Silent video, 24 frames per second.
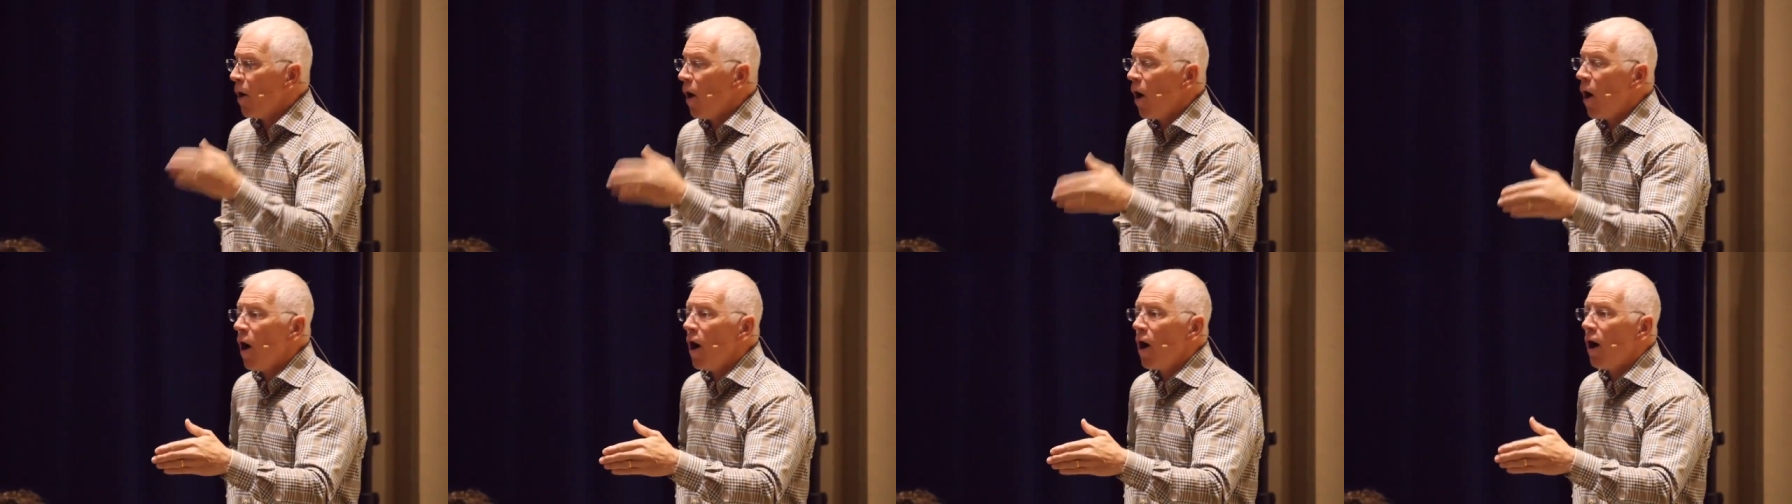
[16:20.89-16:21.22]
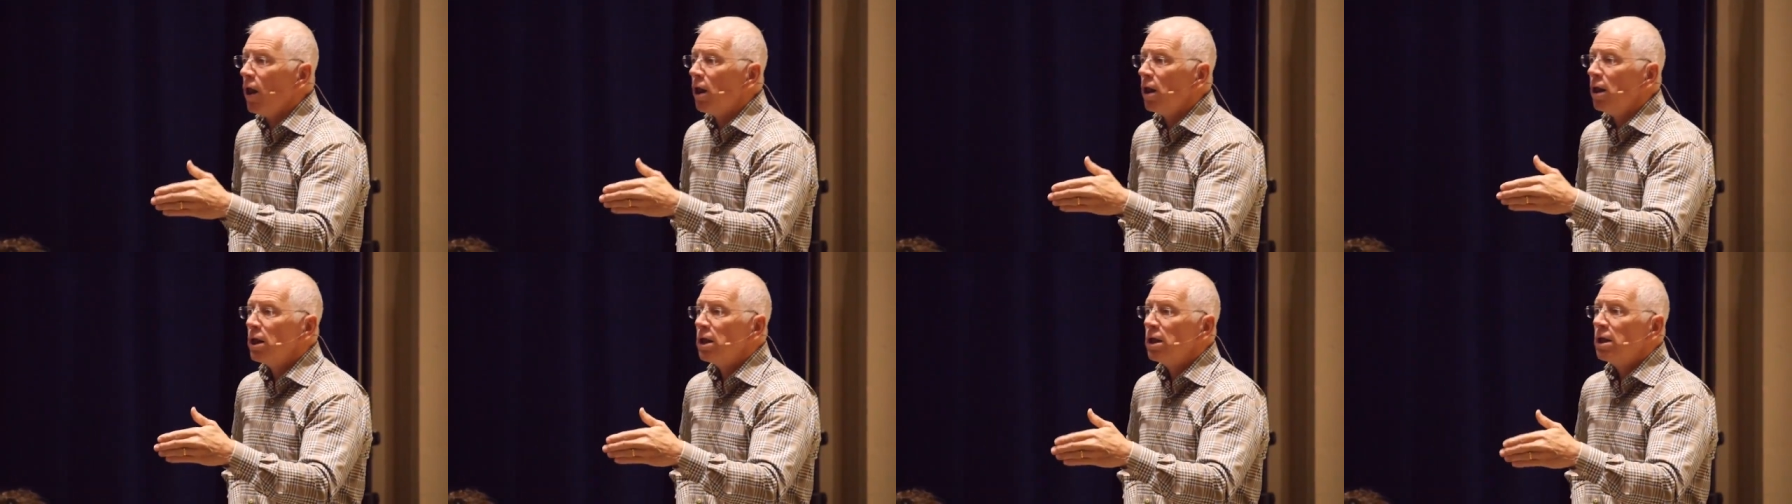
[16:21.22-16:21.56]

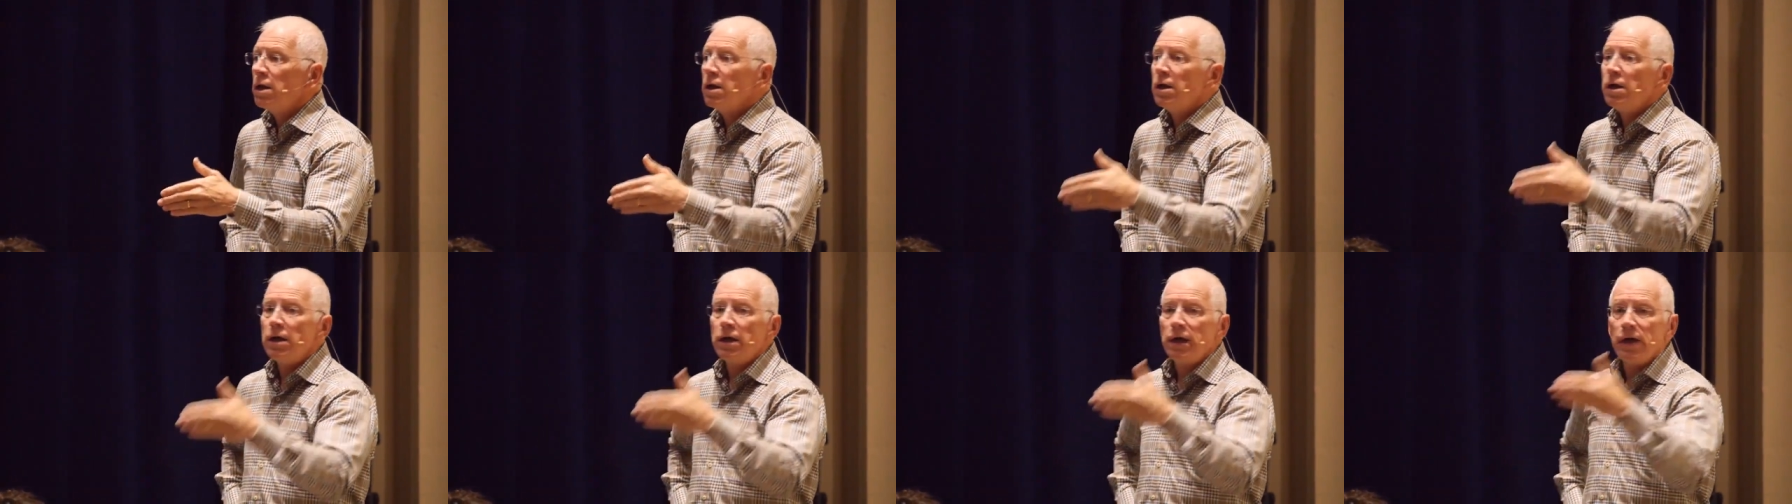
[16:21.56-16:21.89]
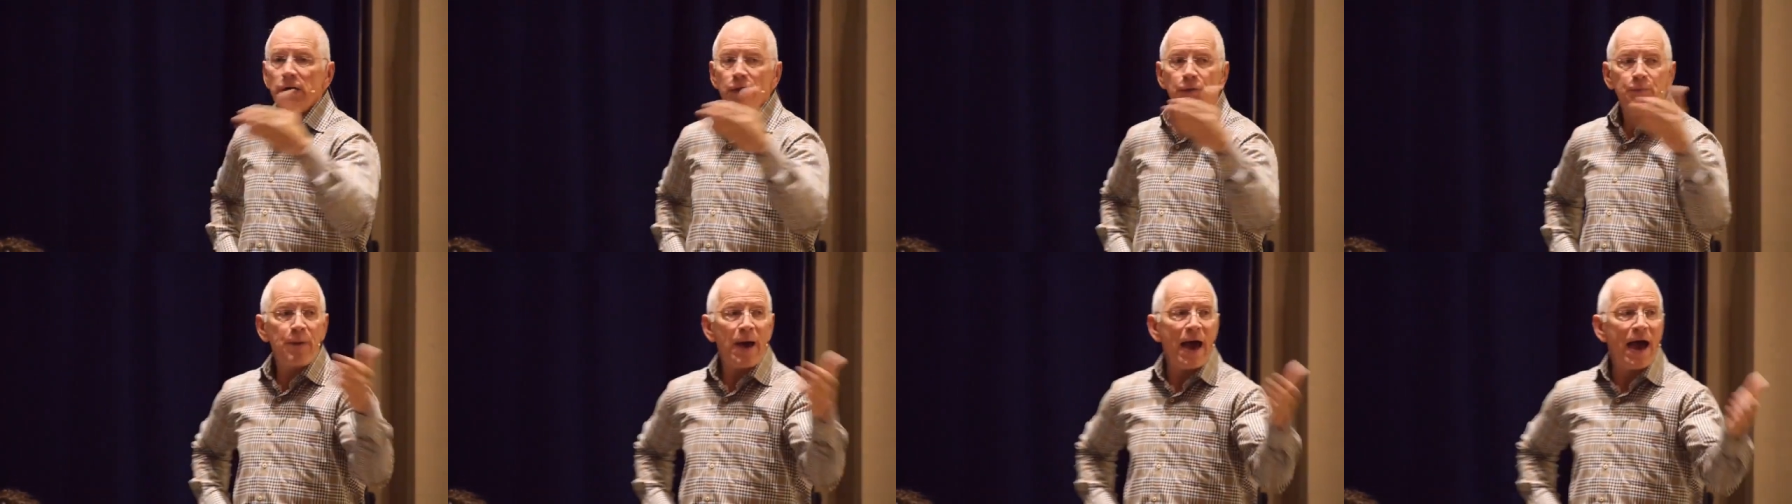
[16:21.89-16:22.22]
Paul
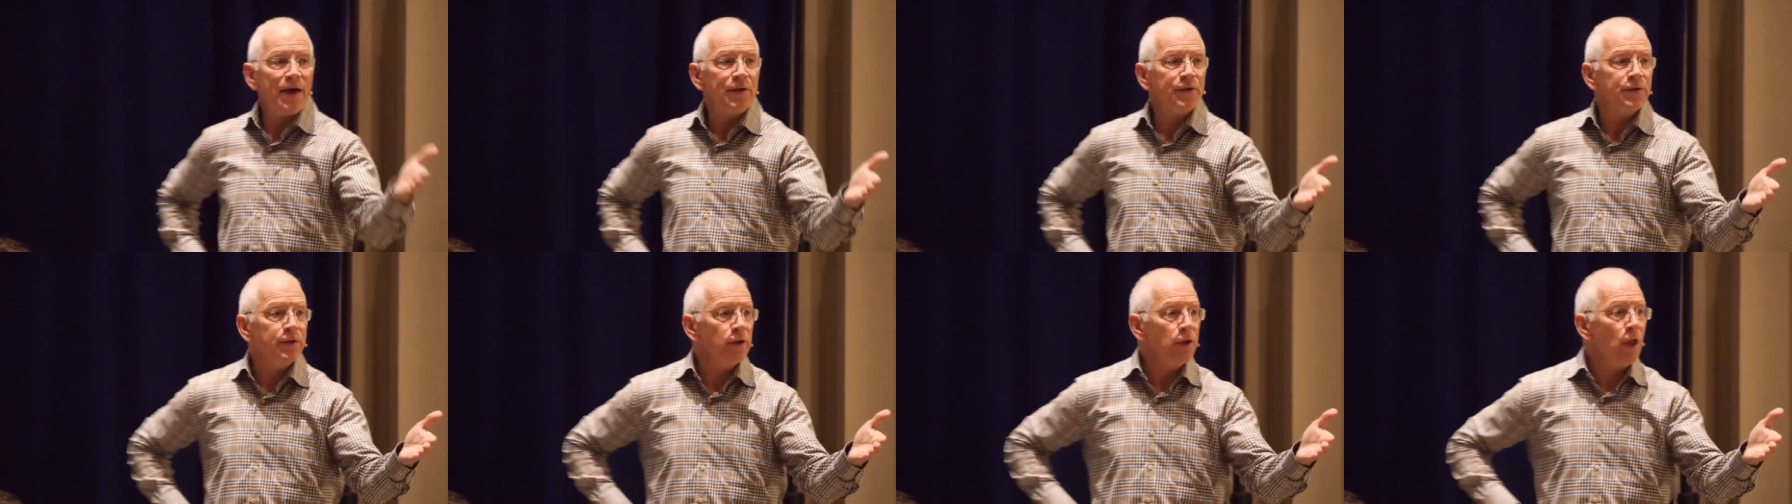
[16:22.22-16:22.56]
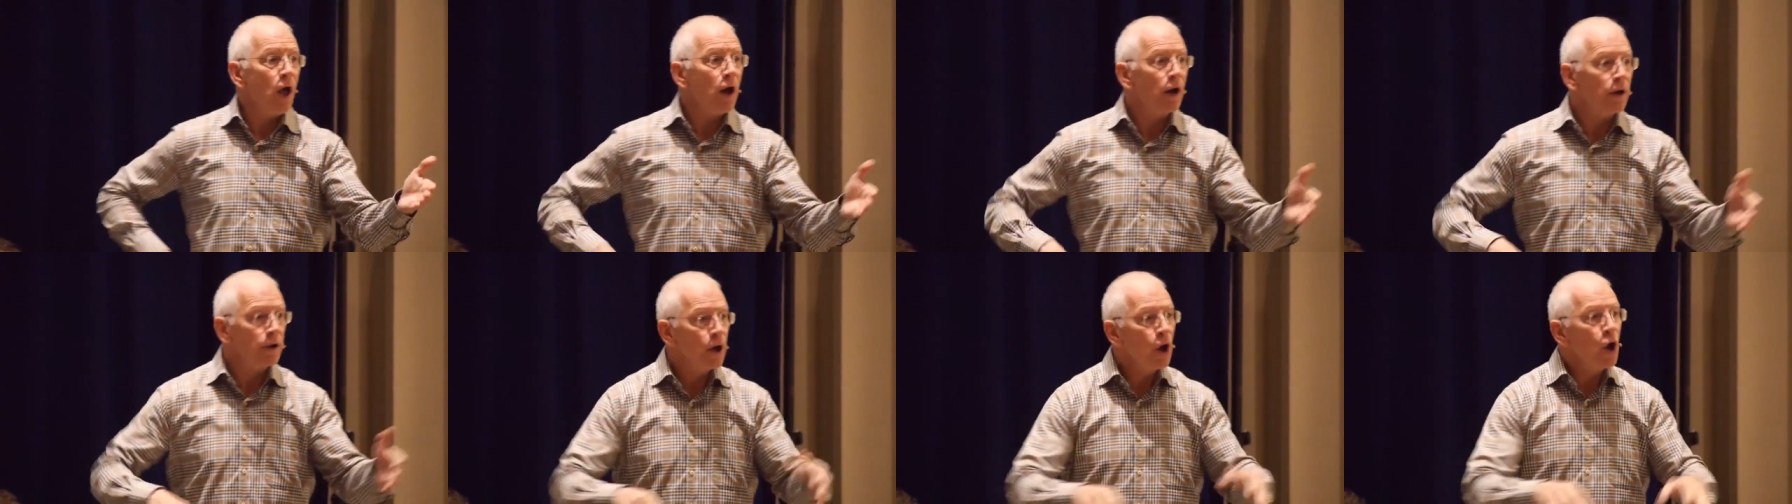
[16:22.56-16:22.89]
is passed
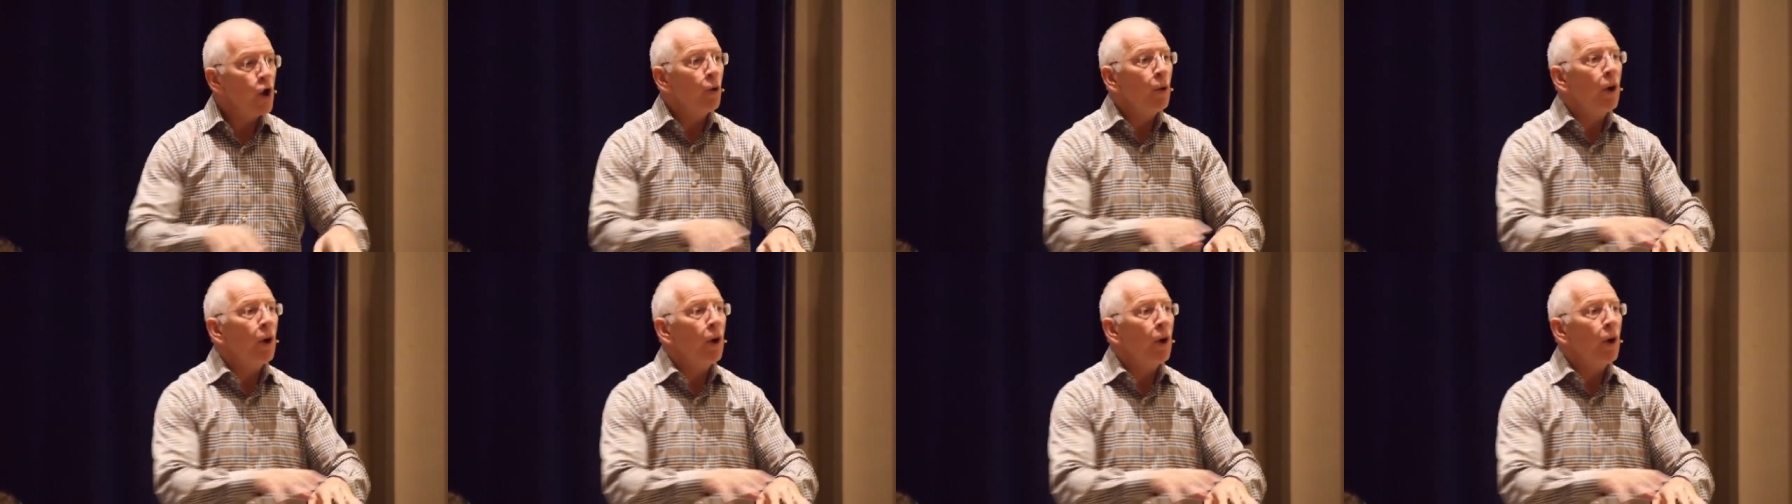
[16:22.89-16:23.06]
along?